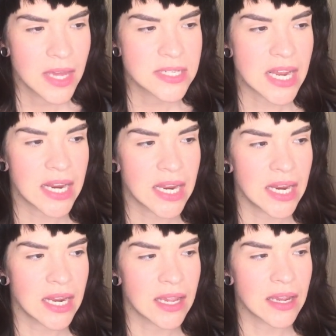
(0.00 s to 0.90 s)

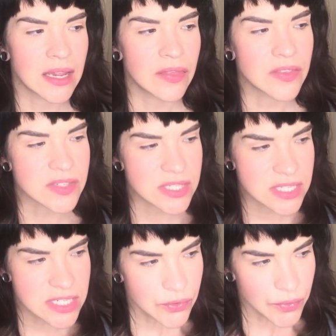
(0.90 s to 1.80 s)
taking the
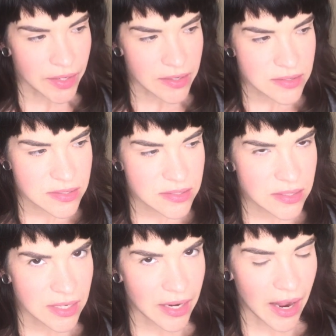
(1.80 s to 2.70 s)
stillness
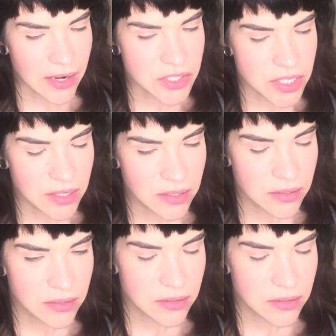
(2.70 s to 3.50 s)
in action,